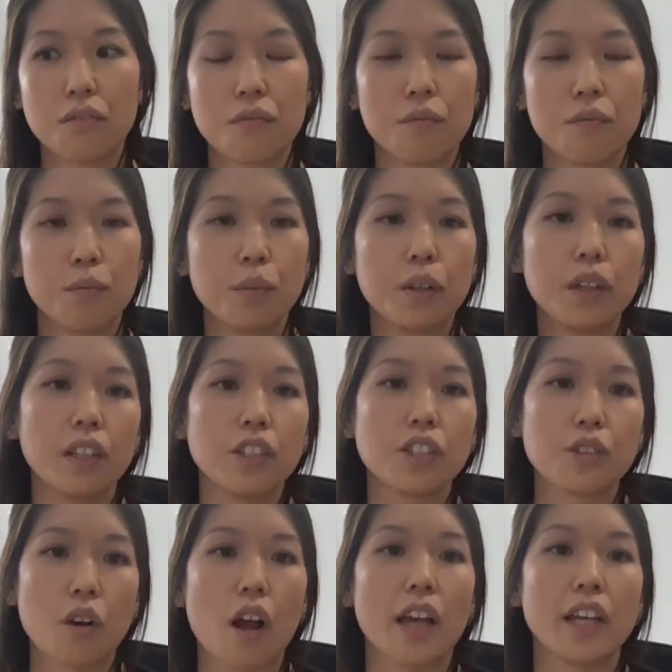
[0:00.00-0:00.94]
really
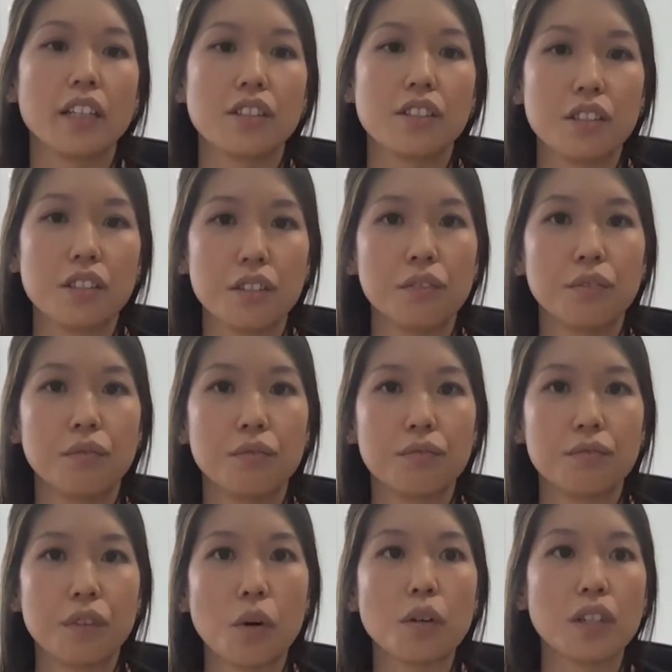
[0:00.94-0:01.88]
trying to
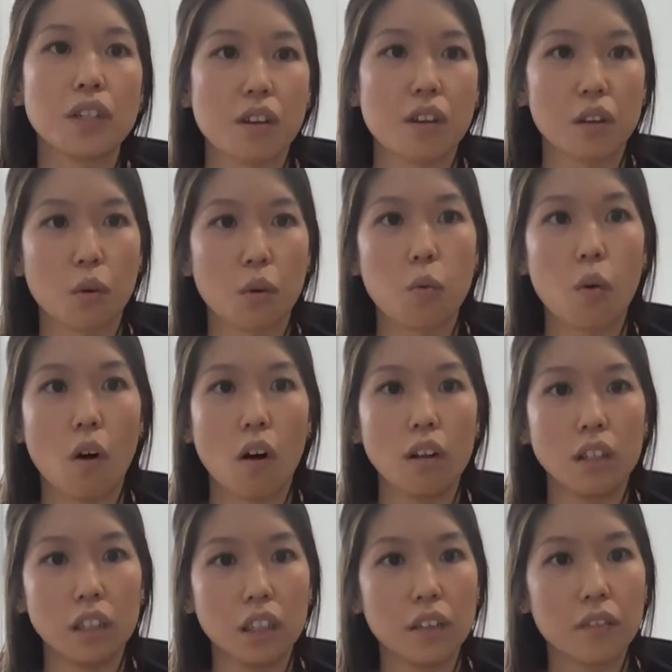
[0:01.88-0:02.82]
focus on the
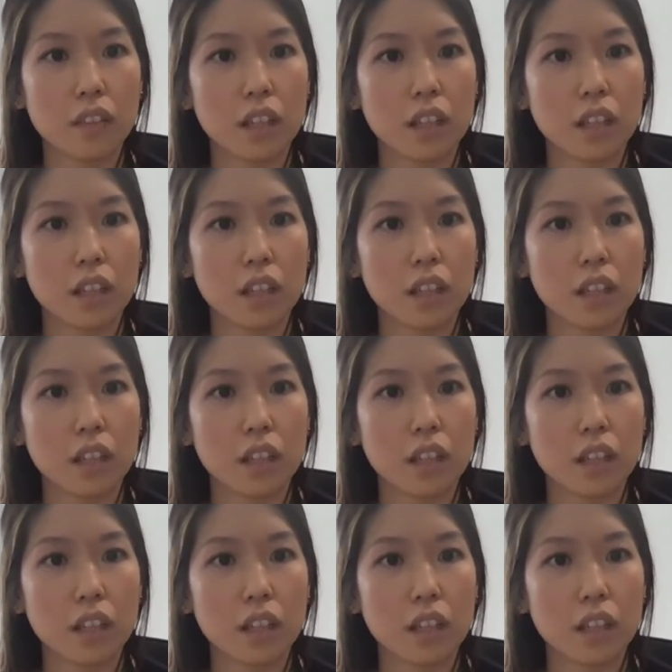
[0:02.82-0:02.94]
quality of the